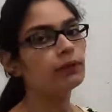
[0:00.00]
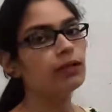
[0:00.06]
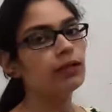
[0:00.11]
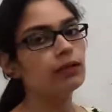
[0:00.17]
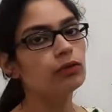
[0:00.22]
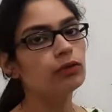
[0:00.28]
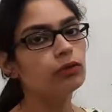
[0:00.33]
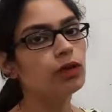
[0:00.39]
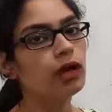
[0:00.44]

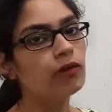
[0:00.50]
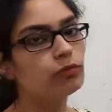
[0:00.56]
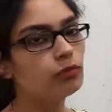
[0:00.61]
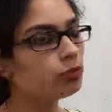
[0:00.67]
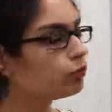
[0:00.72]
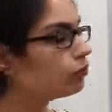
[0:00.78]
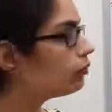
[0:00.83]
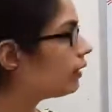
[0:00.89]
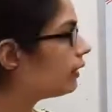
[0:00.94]
you have
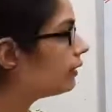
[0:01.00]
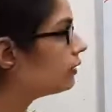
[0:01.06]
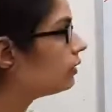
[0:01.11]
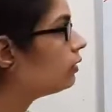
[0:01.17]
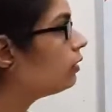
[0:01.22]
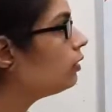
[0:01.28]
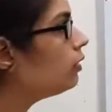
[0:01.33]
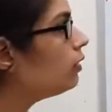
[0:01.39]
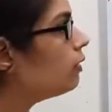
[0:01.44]
to find
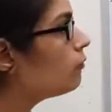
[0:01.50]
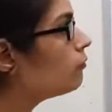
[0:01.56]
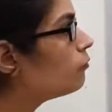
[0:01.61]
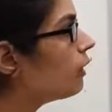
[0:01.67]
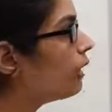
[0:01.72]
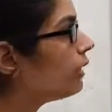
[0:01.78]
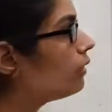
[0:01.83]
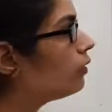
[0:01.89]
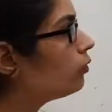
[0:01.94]
the
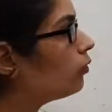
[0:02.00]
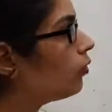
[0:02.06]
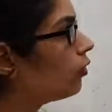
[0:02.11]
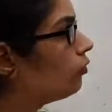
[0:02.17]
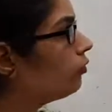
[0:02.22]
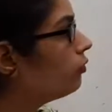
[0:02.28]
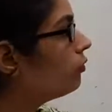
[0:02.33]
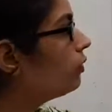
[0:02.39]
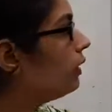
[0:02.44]
value
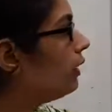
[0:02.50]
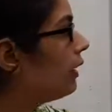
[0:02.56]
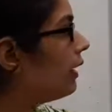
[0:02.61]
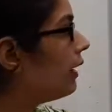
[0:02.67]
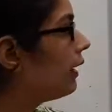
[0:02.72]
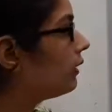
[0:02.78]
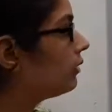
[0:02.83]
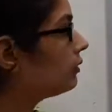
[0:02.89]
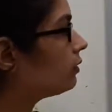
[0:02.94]
of
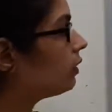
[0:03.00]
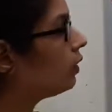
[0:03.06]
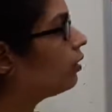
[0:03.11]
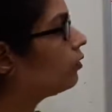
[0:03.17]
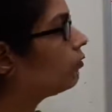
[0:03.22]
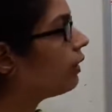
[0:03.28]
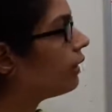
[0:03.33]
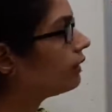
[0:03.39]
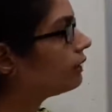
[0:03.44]
x,
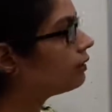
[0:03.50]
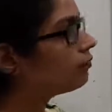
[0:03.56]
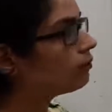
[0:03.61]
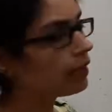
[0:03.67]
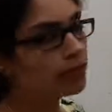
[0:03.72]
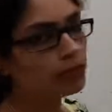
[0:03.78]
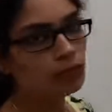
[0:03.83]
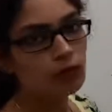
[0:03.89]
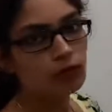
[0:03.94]
find the
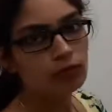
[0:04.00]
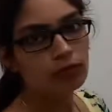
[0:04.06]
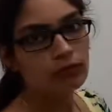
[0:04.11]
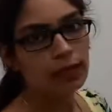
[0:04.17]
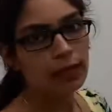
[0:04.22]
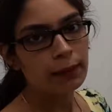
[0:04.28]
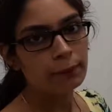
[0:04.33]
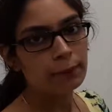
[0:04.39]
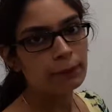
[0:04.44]
value of
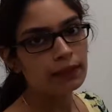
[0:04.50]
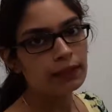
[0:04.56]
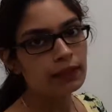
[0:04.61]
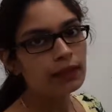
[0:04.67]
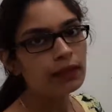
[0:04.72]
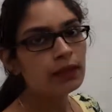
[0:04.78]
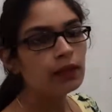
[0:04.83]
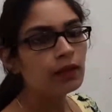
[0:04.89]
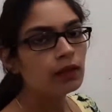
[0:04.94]
time
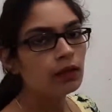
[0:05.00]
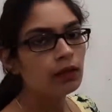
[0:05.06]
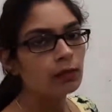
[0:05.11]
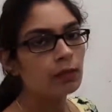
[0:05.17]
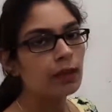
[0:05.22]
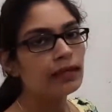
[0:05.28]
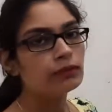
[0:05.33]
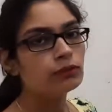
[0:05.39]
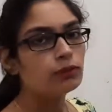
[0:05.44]
period
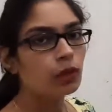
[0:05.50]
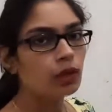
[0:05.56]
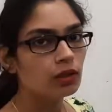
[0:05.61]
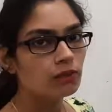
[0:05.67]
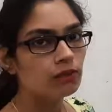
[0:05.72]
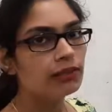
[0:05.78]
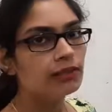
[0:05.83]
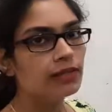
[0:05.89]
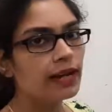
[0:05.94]
by
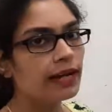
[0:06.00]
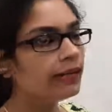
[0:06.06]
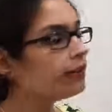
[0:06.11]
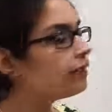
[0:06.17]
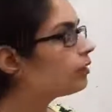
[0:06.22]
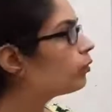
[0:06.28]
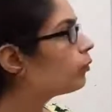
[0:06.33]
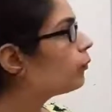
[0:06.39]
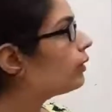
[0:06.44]
solving that
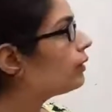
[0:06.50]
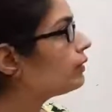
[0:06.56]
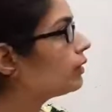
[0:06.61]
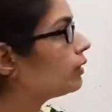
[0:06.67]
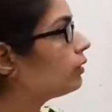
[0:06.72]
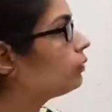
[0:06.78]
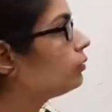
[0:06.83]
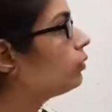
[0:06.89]
equation.